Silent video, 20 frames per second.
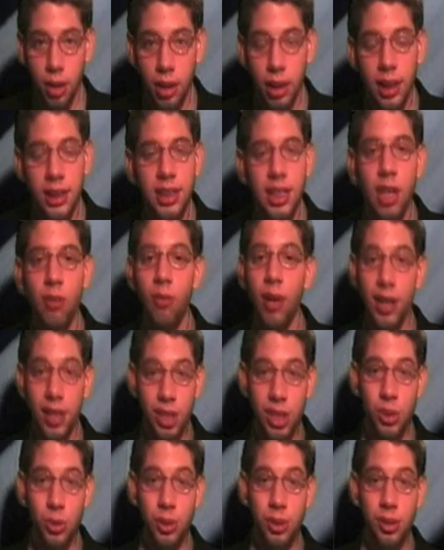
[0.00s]
Let's get right
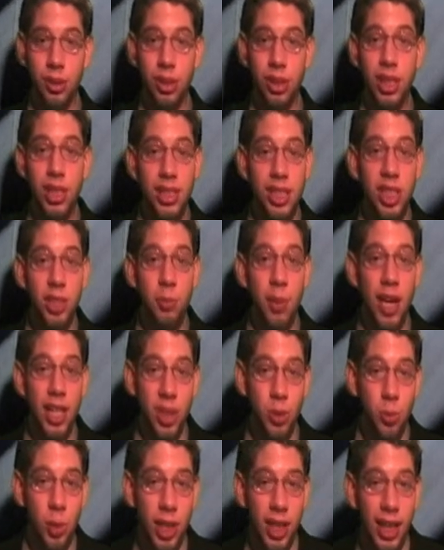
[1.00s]
into it. Just this
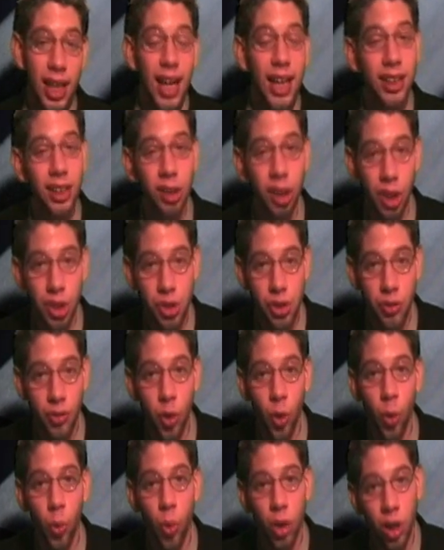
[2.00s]
past weekend, I had the luxury of
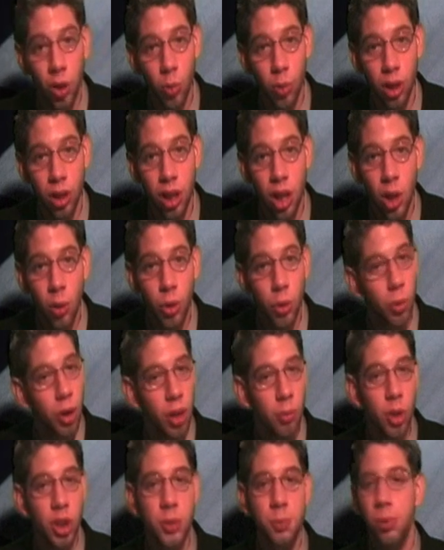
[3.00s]
going one-on-one -on -one with one
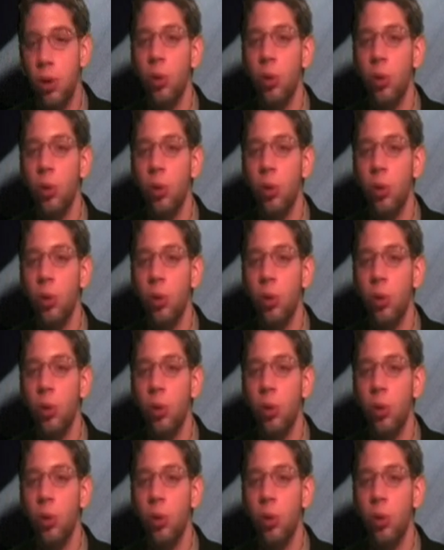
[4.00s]
of the most